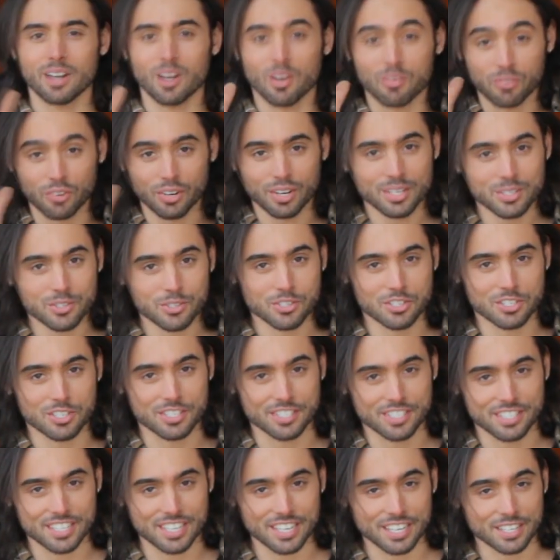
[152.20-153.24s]
Now, if you're interested in
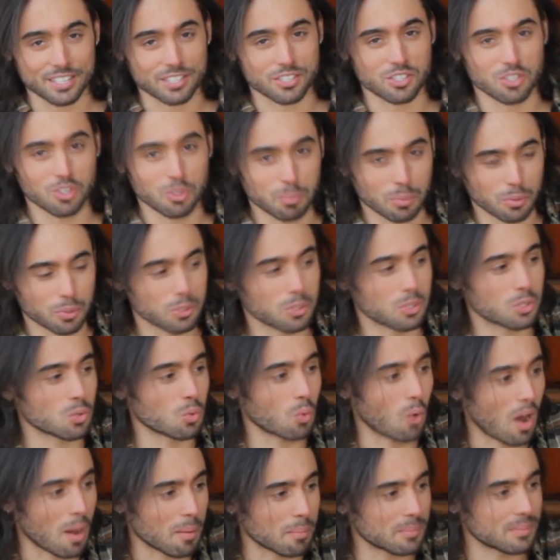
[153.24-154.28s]
seeing a Subaru
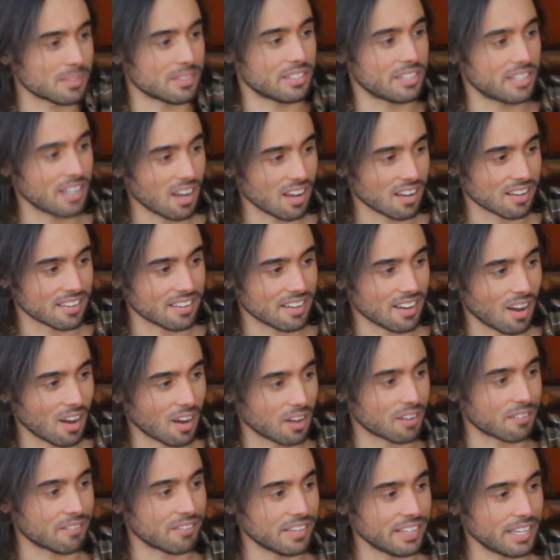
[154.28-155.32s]
swap done
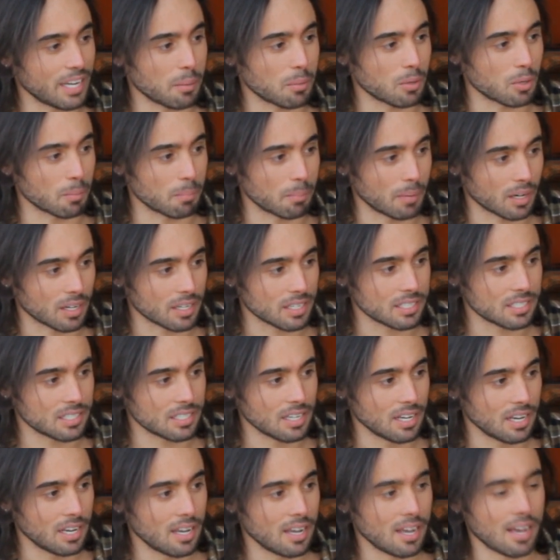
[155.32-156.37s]
on a VW bus,
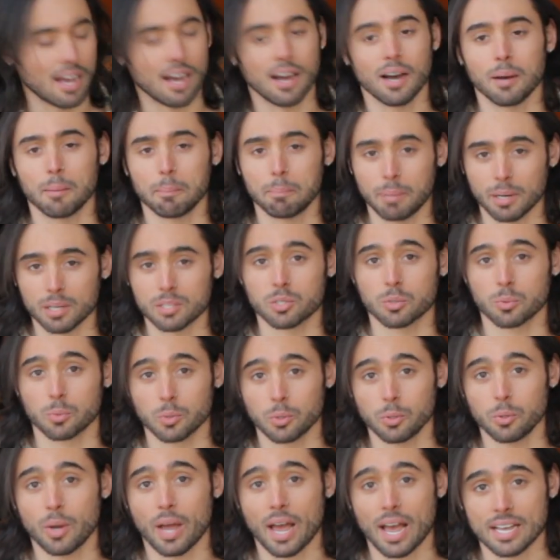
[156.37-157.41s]

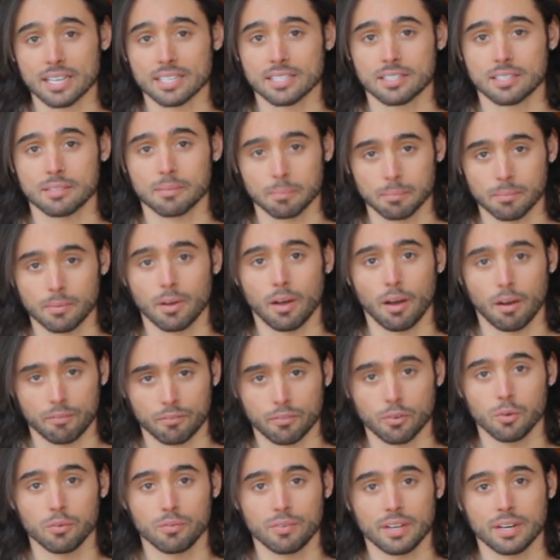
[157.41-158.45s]
Busaru has a
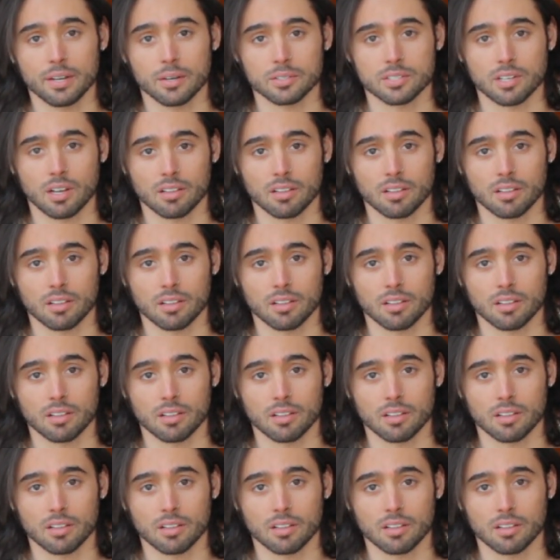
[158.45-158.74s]
few videos